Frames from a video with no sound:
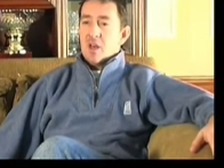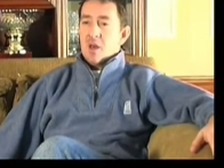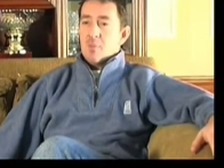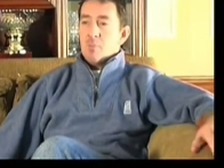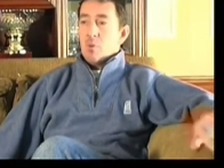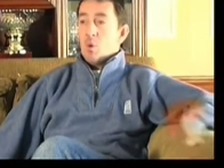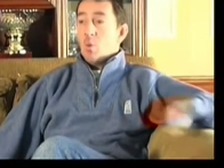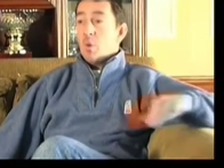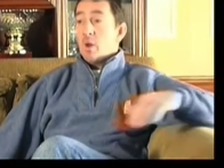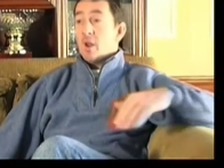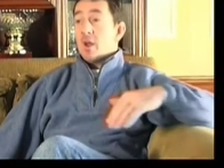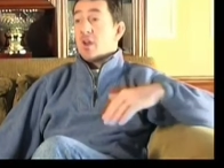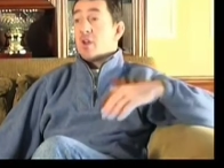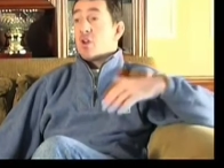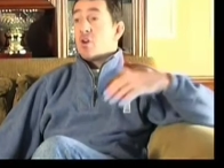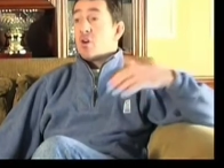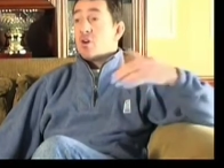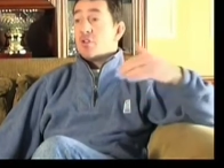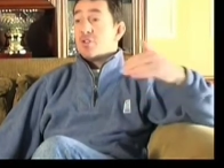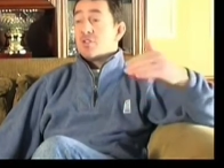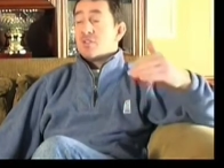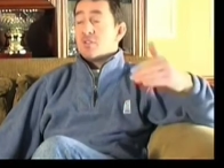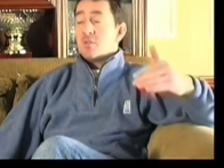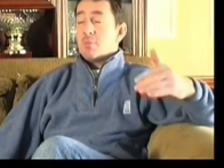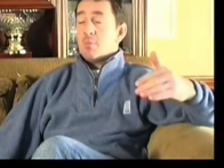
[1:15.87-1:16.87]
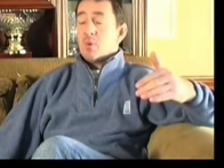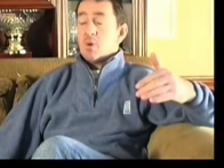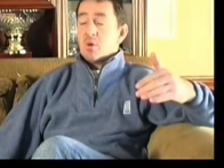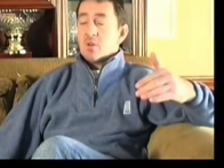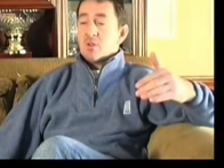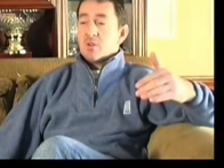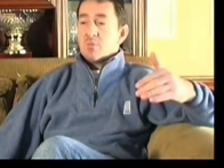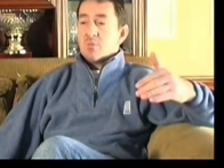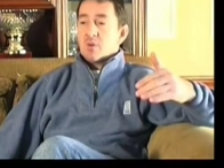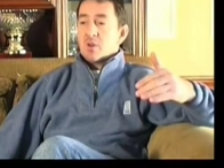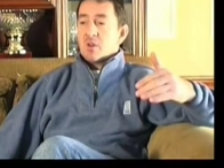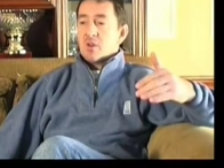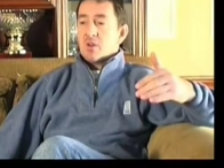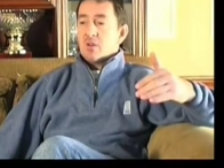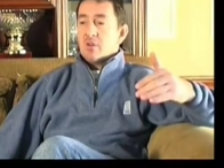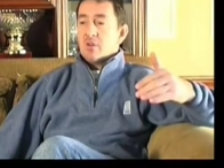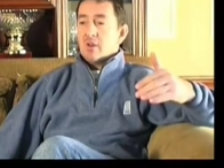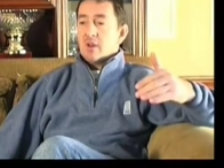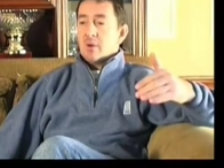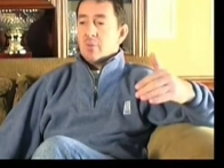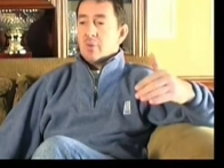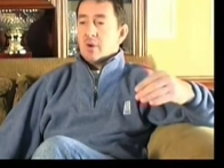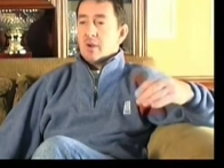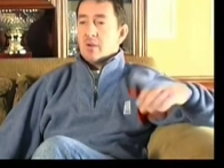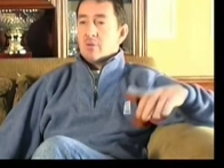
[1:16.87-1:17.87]
But when I got to the point in my
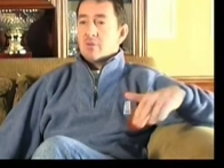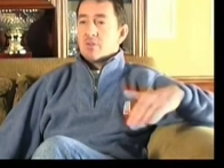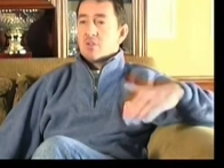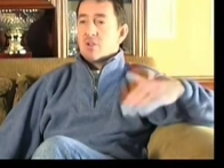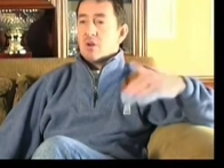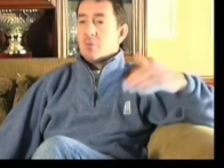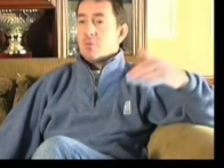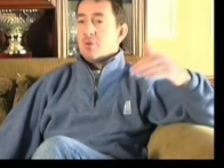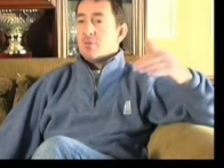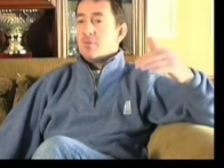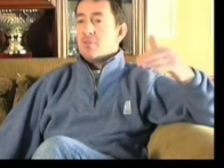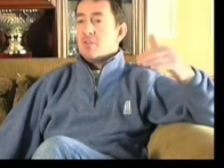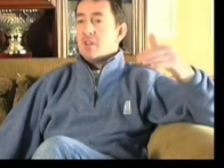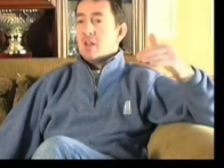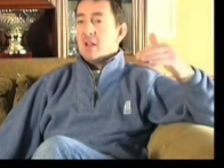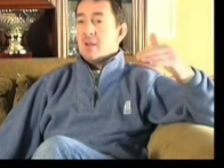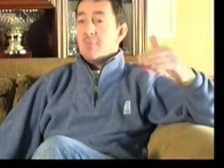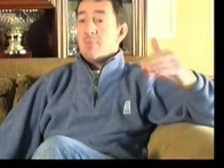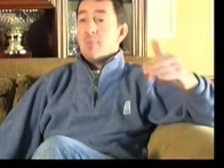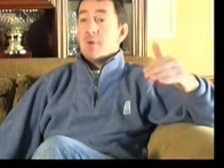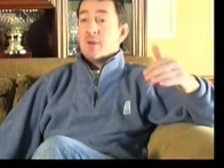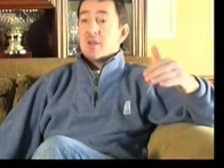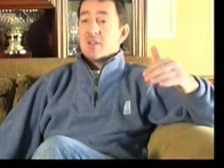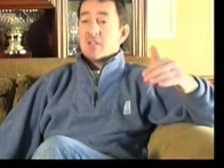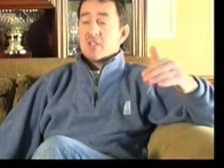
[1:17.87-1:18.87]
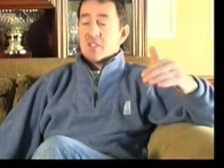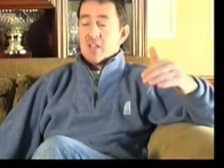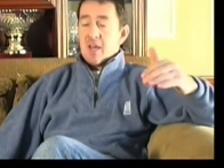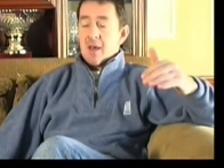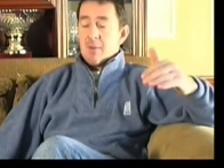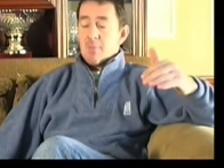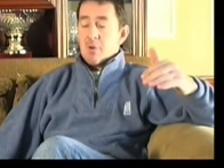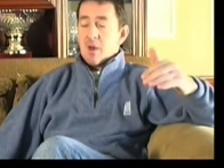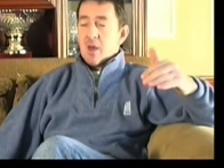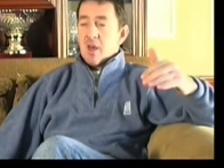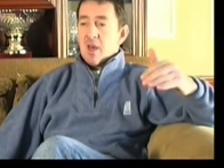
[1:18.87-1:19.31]
career where I was top of the Olympic step,